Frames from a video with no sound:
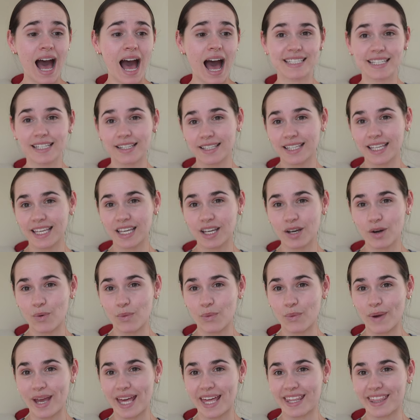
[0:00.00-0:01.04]

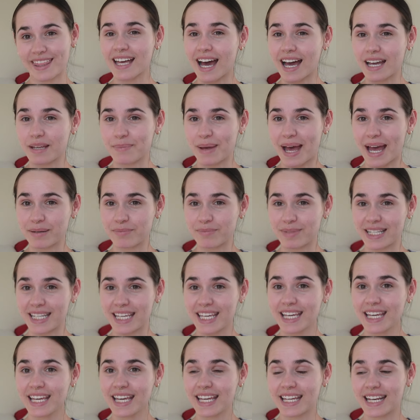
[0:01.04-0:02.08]
dealing with the iPad
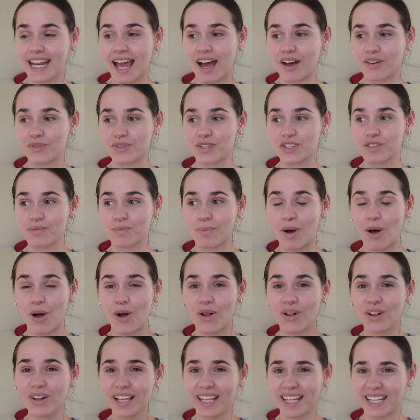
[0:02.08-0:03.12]
mini and how
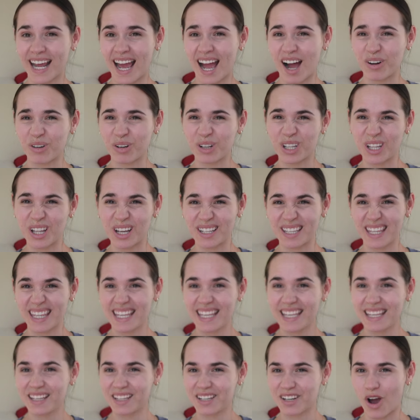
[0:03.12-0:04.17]
small and how
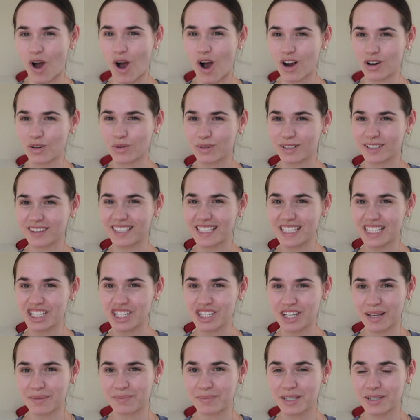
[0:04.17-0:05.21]
clunky and awkwardly
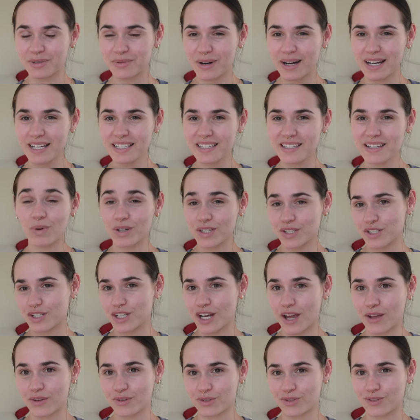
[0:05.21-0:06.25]
shaped it was a
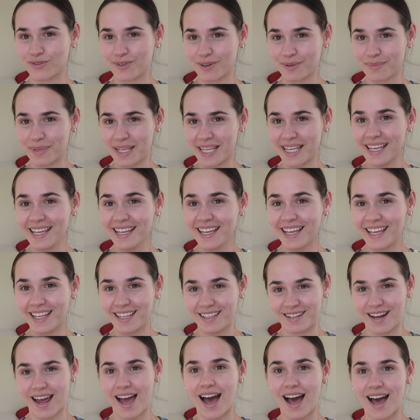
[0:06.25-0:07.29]
challenge for me,
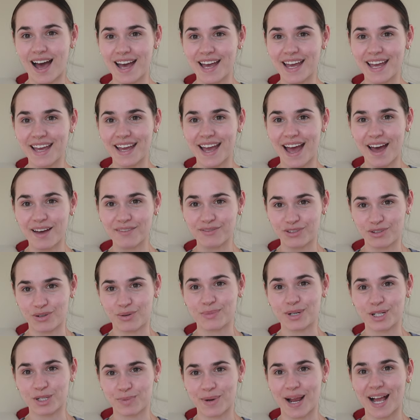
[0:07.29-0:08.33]
and I have so
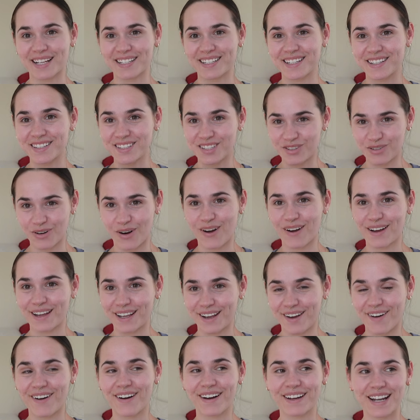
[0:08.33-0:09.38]
much practice drawing
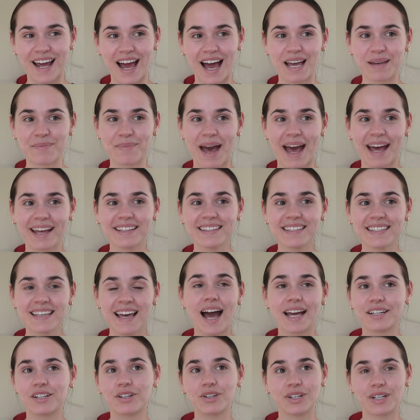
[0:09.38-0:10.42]
on iPads.
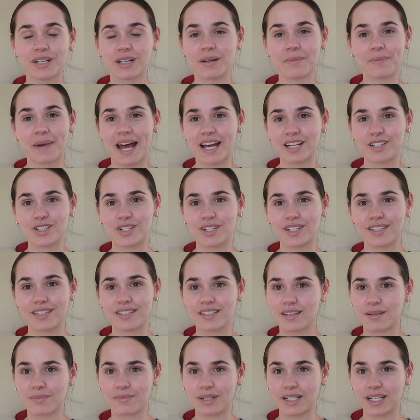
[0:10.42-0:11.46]
I couldn't imagine
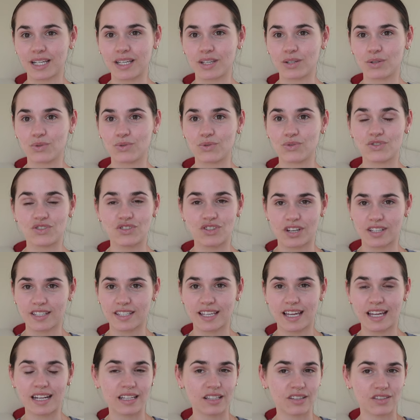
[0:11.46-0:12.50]
somebody who's just
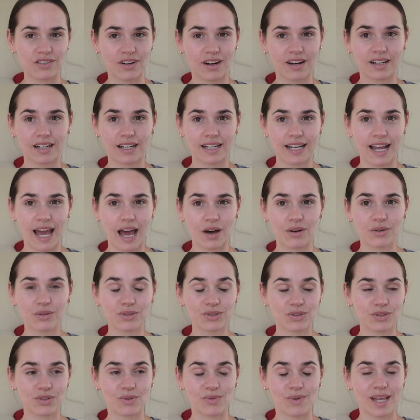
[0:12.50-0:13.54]
getting started
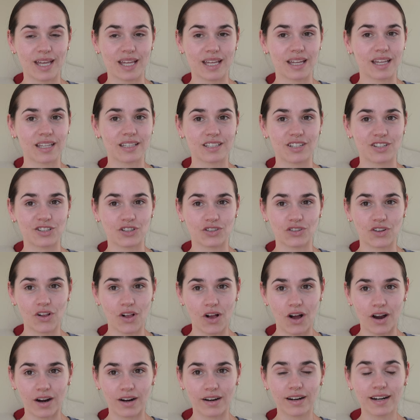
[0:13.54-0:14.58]
out doing digital
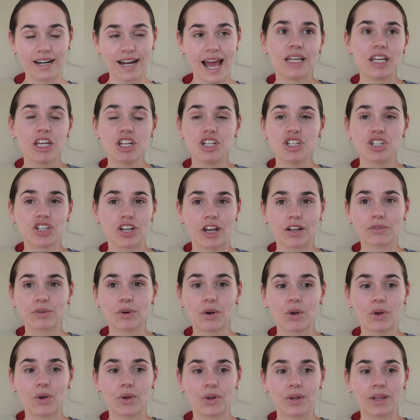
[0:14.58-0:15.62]
art. In
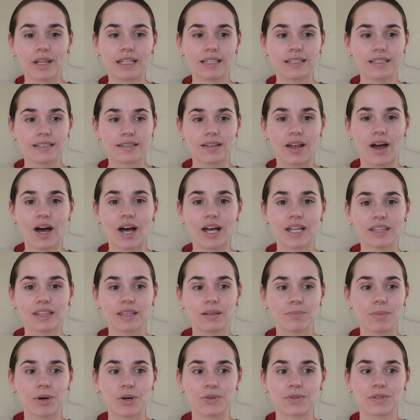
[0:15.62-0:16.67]
general, it's not the
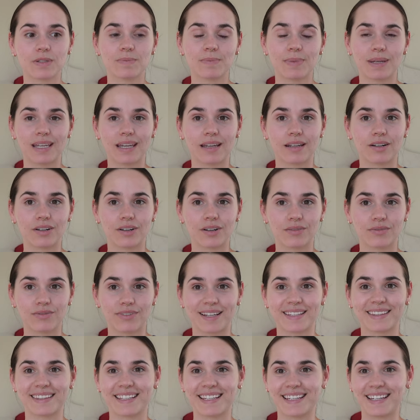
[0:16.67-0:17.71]
most
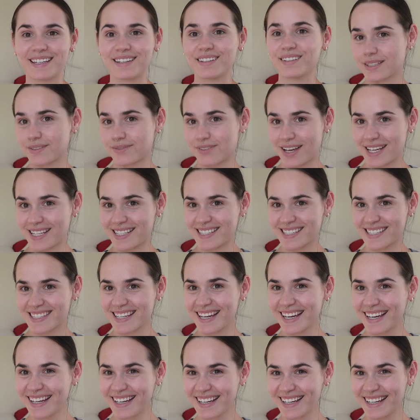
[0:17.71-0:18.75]
beginner-friendly device.
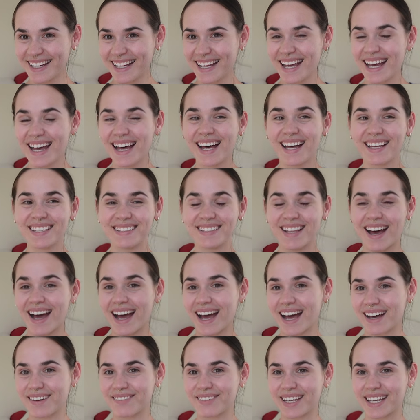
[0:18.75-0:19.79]
Not
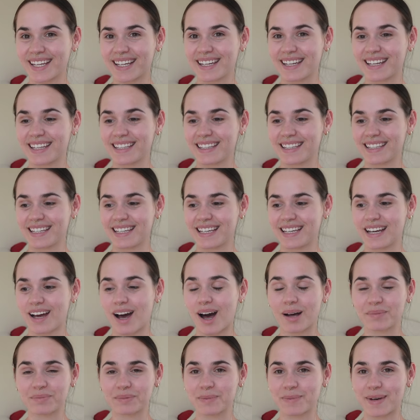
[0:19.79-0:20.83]
having the
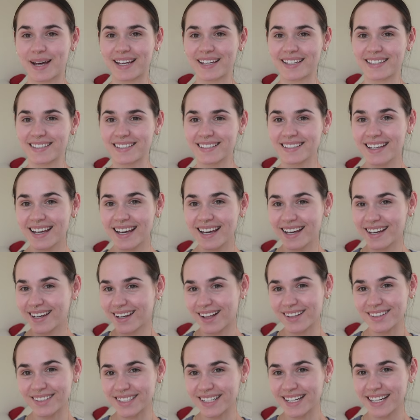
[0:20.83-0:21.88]
optimized
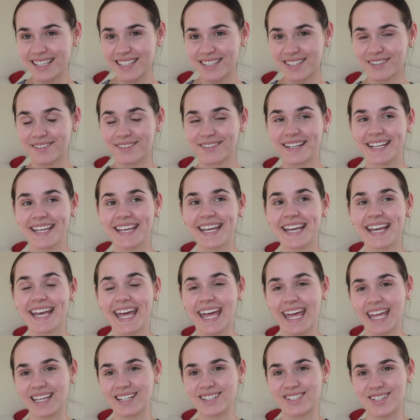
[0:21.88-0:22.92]
color history
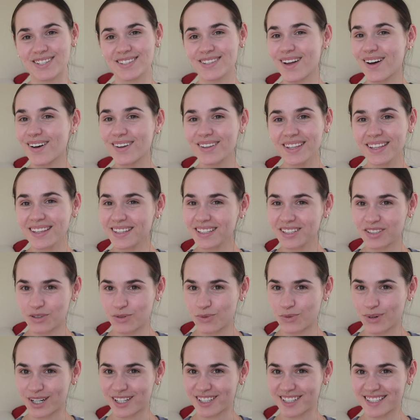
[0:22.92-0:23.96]
and just all the little
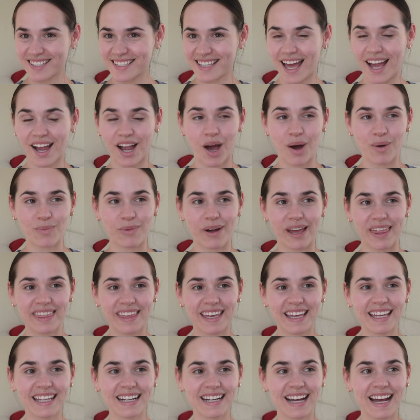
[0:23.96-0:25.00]
quirks that come with
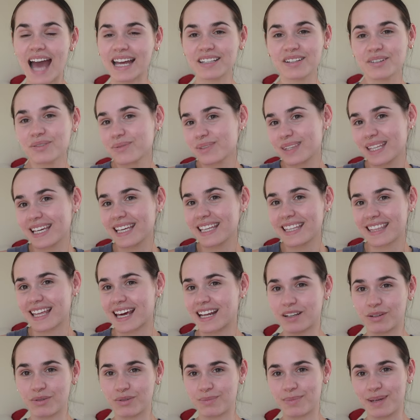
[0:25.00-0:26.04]
it, I don't think that
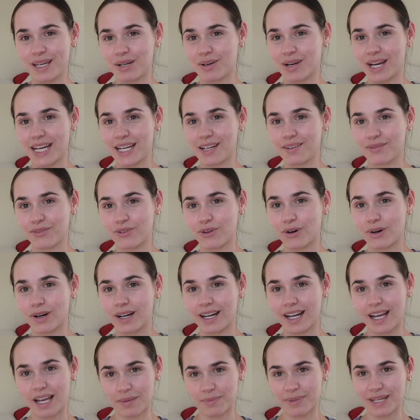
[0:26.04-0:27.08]
it would be great
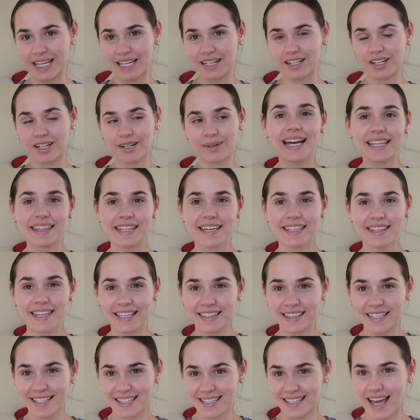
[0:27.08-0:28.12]
for a beginner. I think
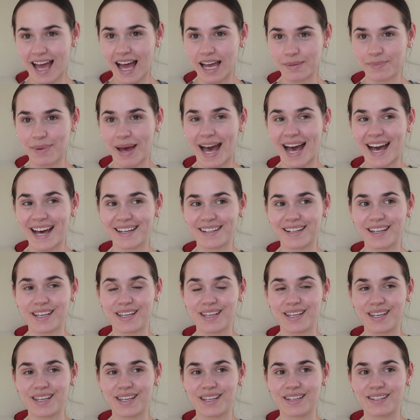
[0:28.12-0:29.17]
that this iPad
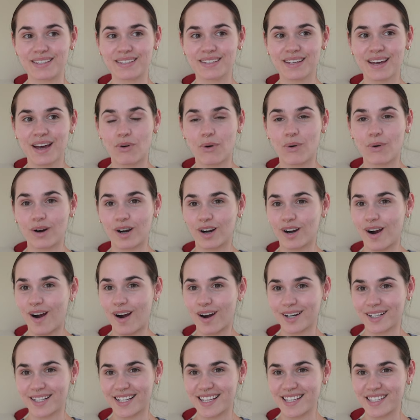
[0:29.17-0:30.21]
is for
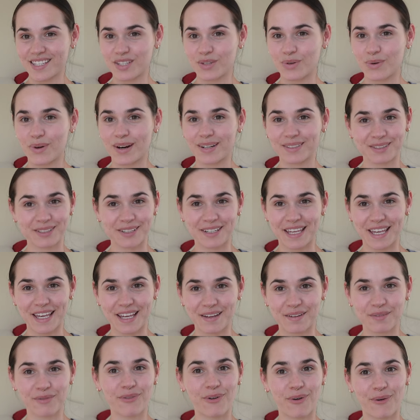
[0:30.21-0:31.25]
artists who are looking
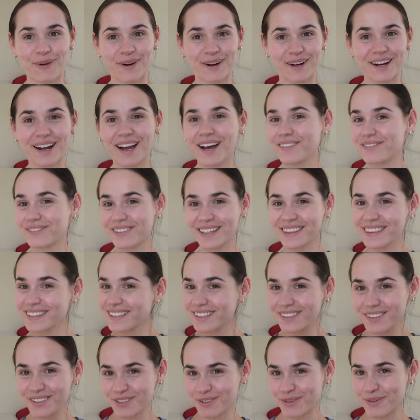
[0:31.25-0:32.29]
for a fun
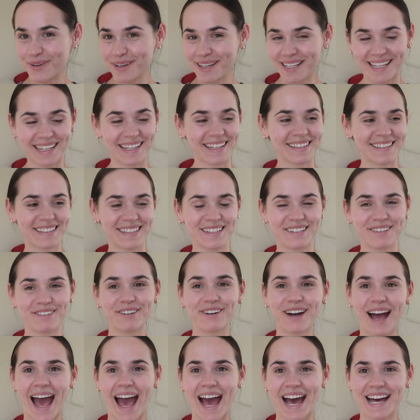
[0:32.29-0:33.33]
little toy to
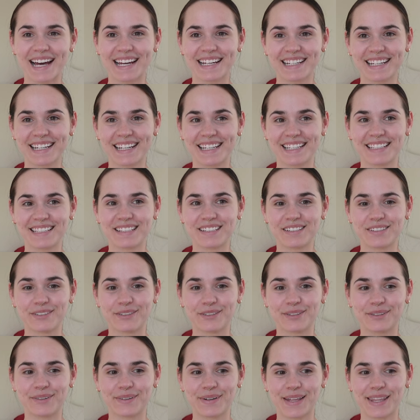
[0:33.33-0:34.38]
add
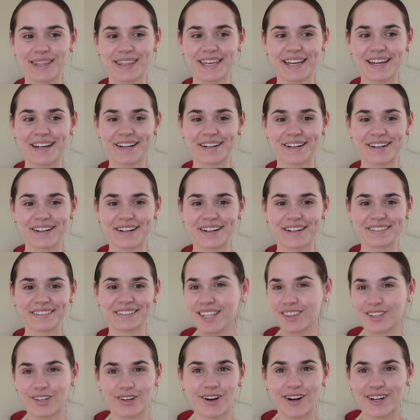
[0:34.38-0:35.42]
into their
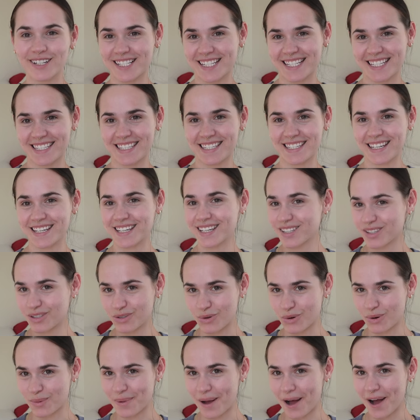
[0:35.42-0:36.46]
artistic
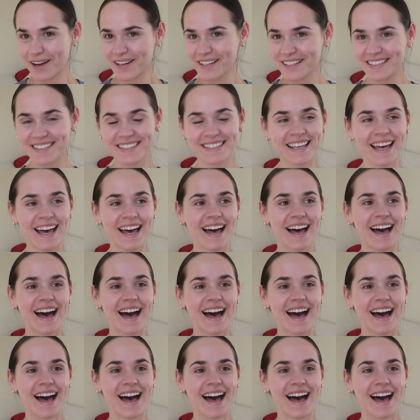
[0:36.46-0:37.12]
toolbox,